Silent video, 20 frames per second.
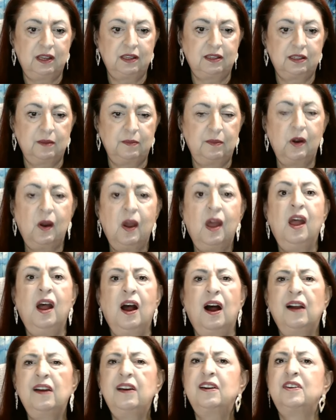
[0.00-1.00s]
I'm
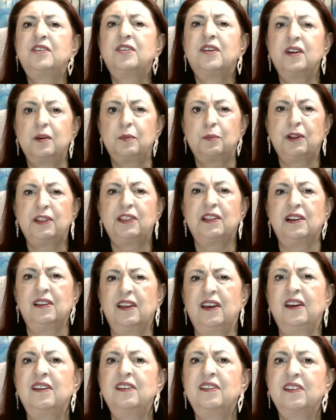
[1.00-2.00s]
going to try to put the
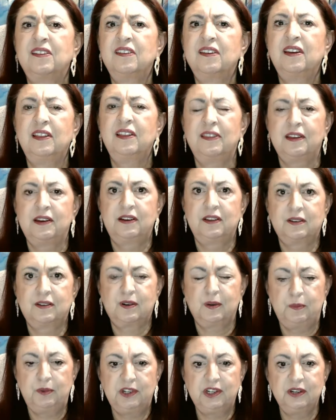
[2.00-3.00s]
links in the
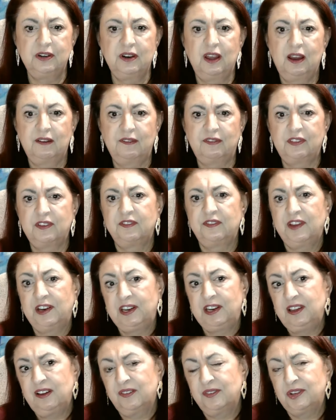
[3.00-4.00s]
description of the
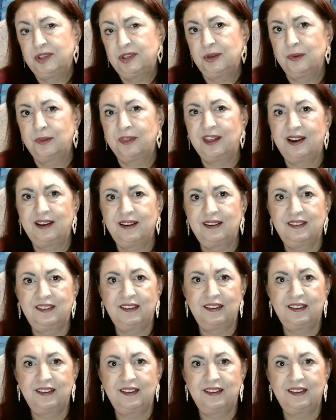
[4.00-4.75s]
video so that